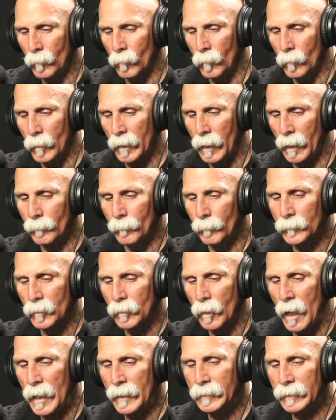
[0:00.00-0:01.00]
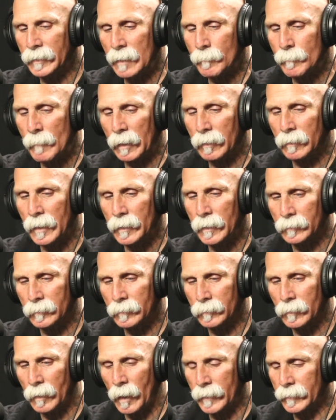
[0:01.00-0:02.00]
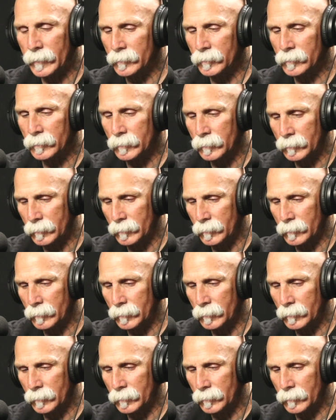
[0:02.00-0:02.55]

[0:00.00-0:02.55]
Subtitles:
When I'm trying to get my credit, I just